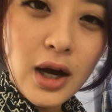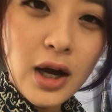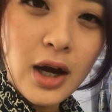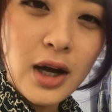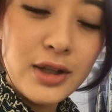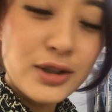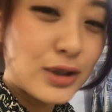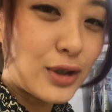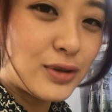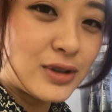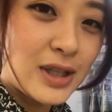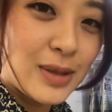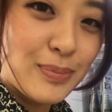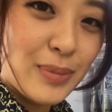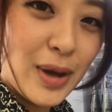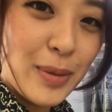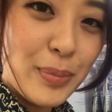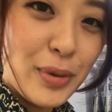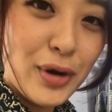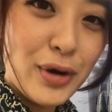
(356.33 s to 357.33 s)
salt and
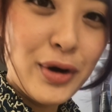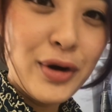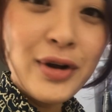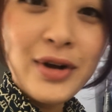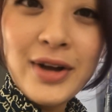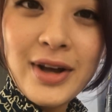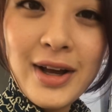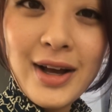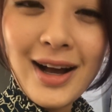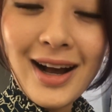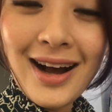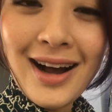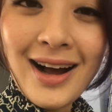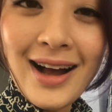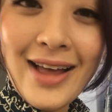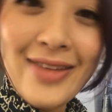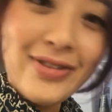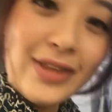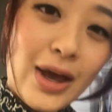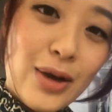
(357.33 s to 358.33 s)
pepper.
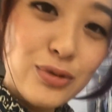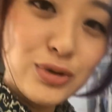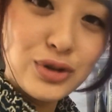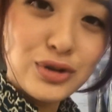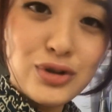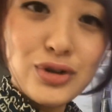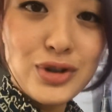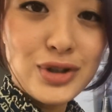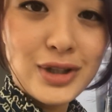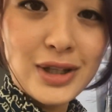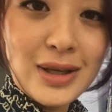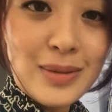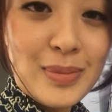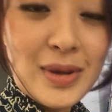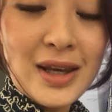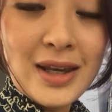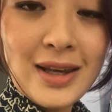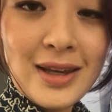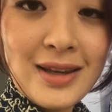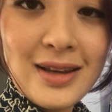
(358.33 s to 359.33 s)
And that would usually
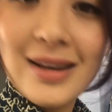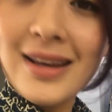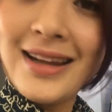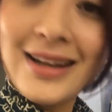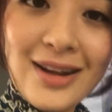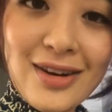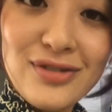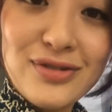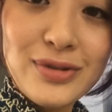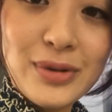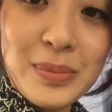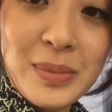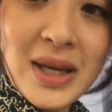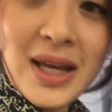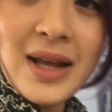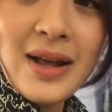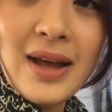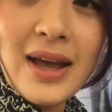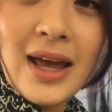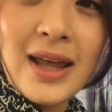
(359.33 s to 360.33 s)
be enough for
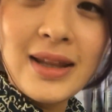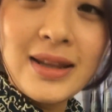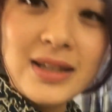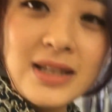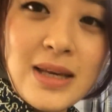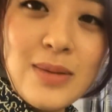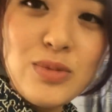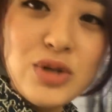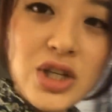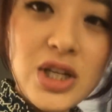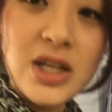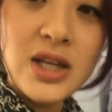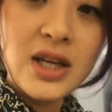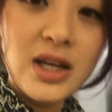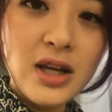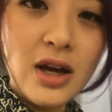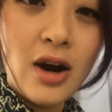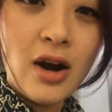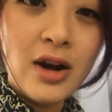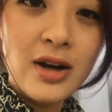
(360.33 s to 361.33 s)
me. And
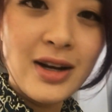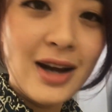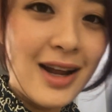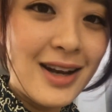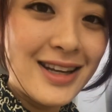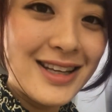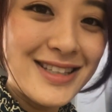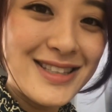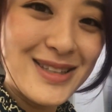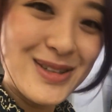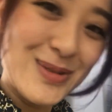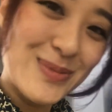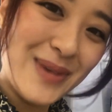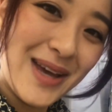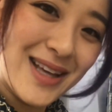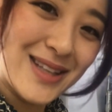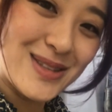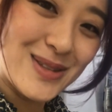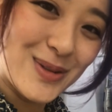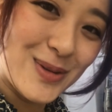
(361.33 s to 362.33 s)
kimchi are not easy to
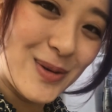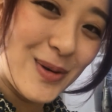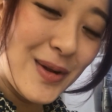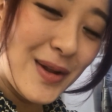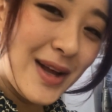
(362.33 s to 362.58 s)
make, so